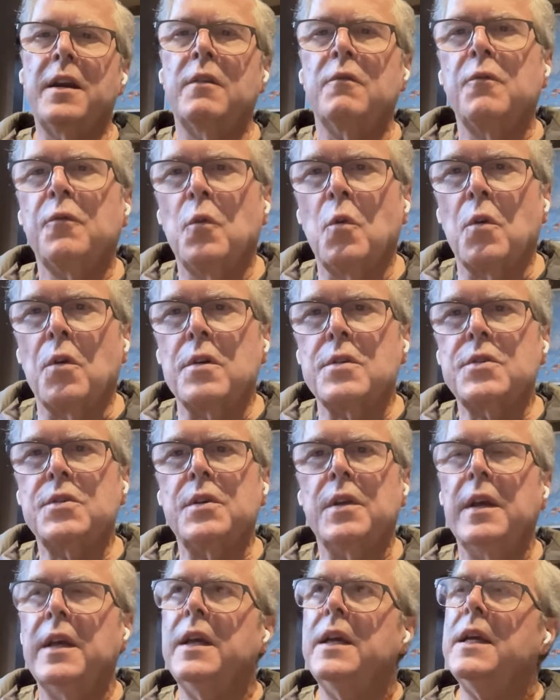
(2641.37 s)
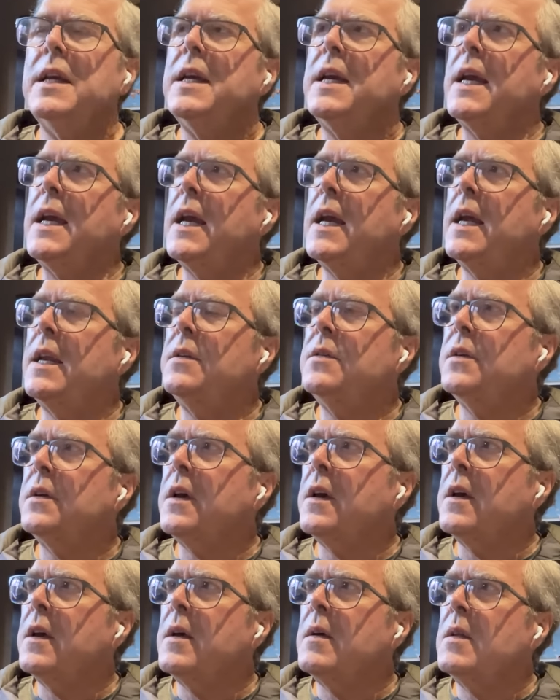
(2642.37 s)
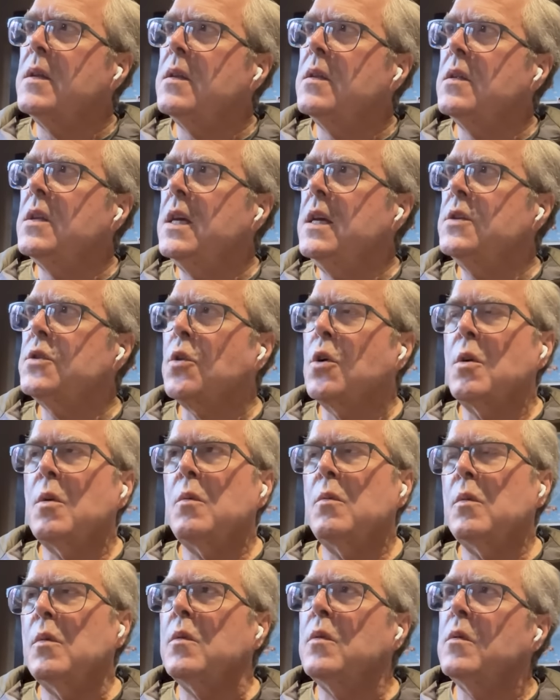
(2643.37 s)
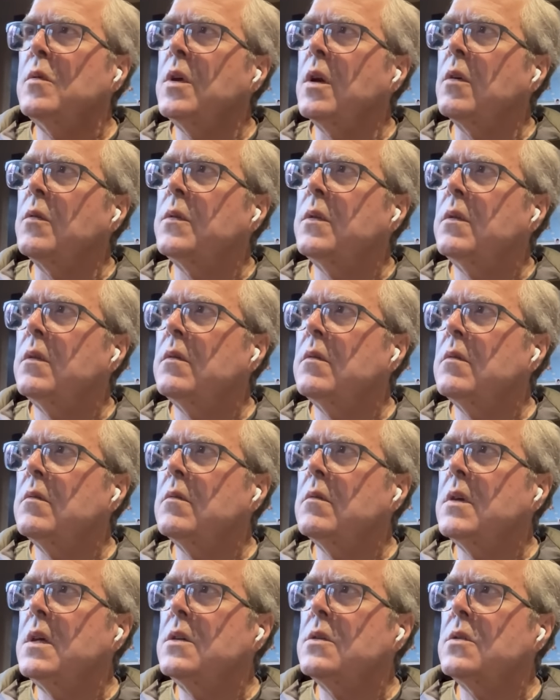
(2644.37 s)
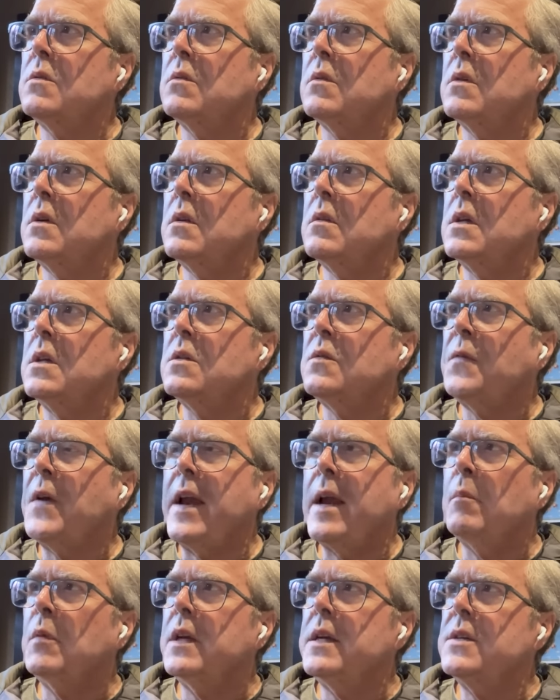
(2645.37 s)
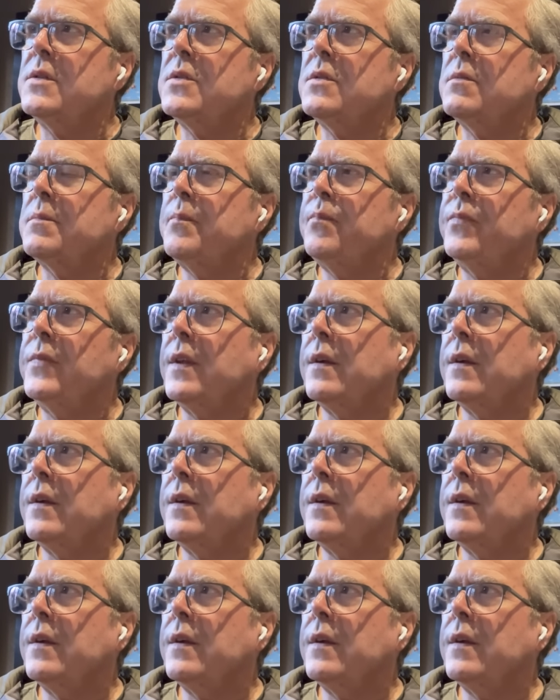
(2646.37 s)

not enforced, and uh, these are you know these these families.